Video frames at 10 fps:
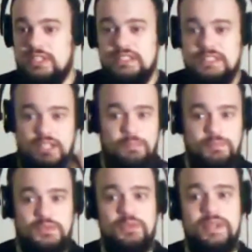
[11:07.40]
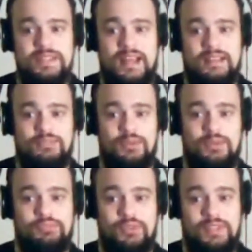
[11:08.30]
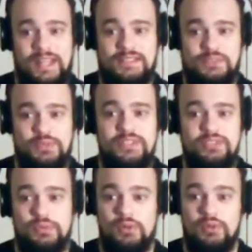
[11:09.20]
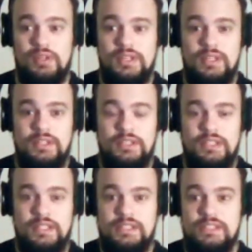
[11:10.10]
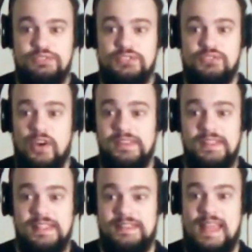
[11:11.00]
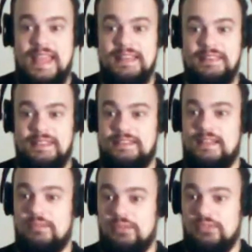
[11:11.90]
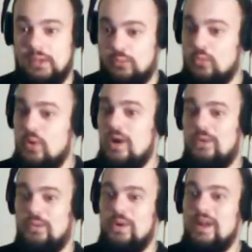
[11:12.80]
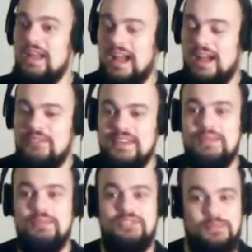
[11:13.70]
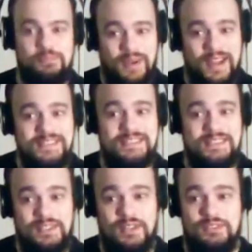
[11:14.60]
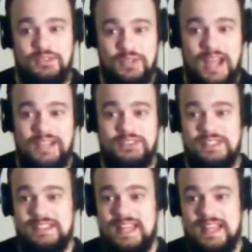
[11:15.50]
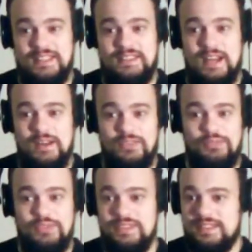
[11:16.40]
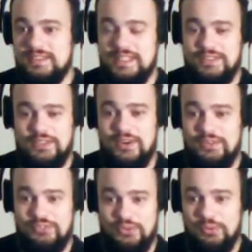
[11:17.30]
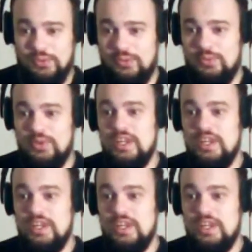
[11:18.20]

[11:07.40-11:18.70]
he stopped doing that for the last ritual. He finally nailed it. I was like, whoa! I think he must have practiced a lot to actually nail it down. I think that guitar solo,